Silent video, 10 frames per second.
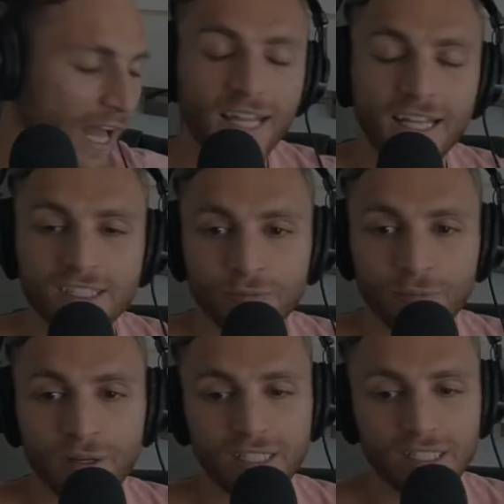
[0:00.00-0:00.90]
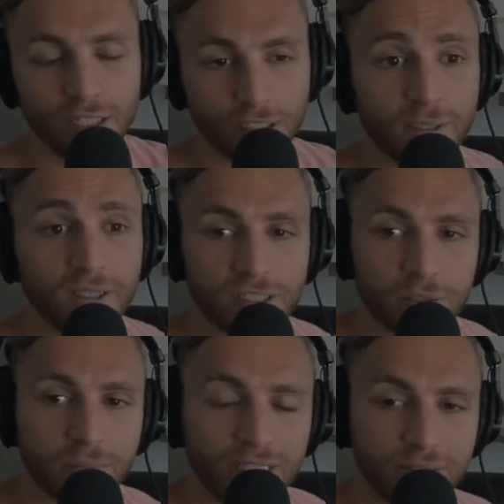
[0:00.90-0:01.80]
liked when he talked about the
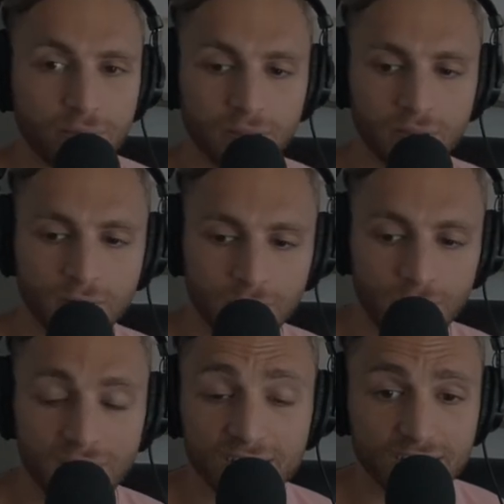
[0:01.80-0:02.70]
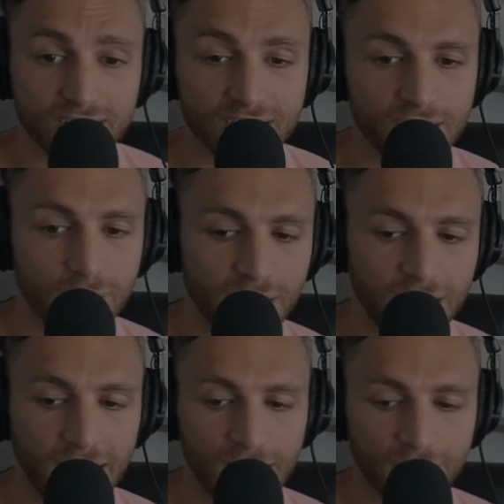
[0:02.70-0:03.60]
disciplined businesses, but
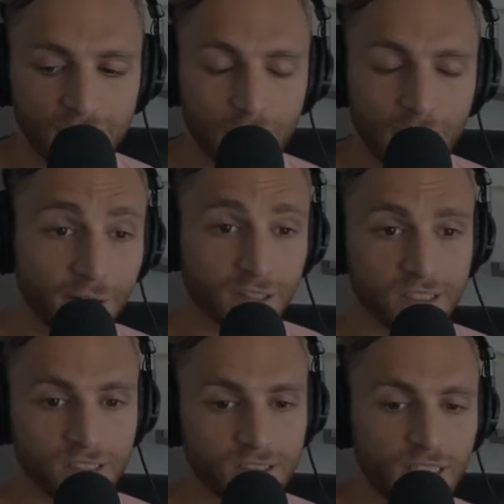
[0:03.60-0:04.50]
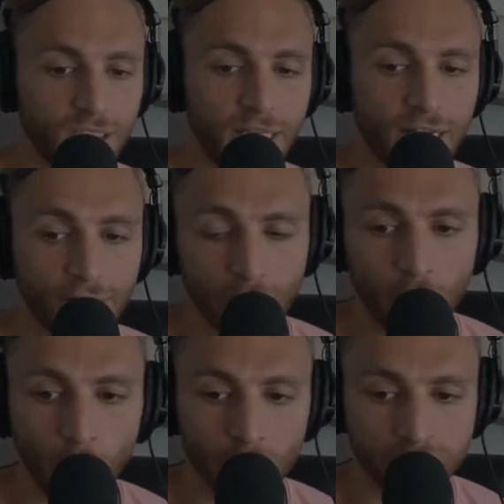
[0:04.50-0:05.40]
he gave comparisons. Like, they could have a
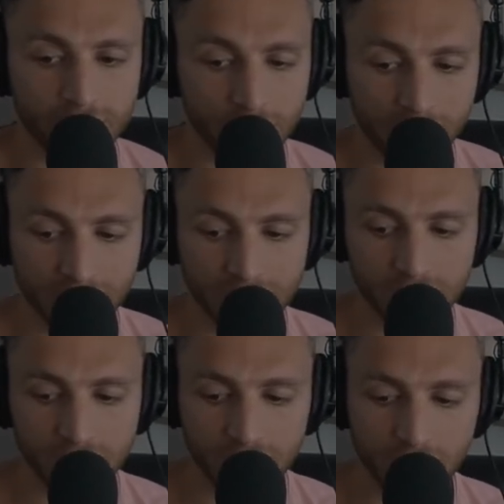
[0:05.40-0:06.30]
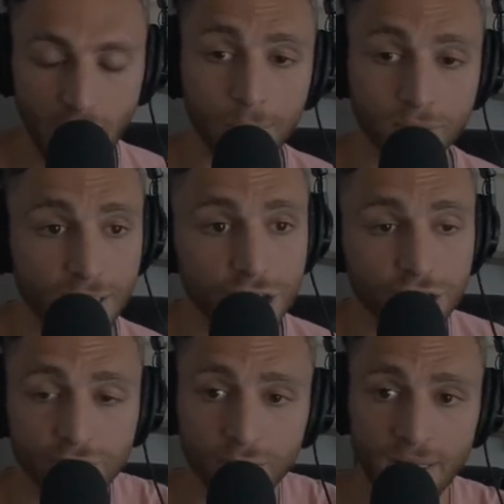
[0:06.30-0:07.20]
whole disciplined
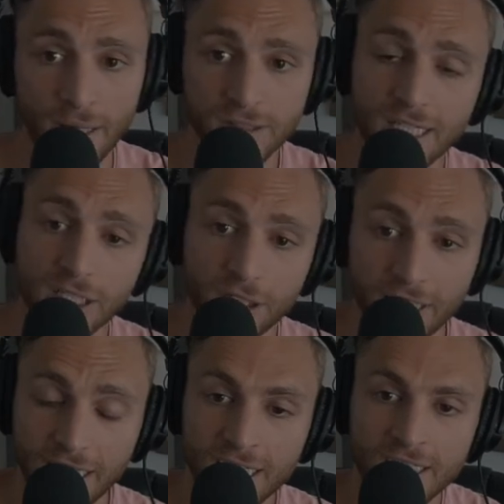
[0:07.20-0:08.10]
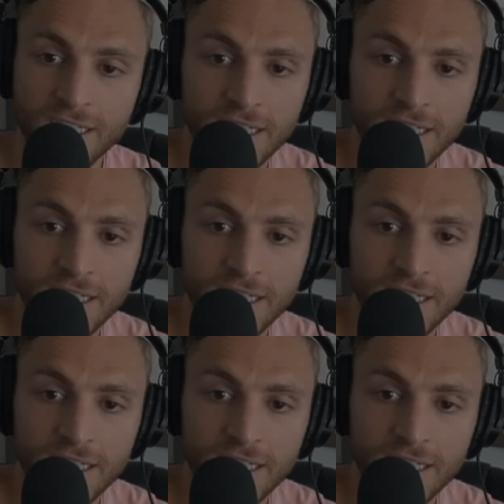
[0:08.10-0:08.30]
operation from the outside looking in,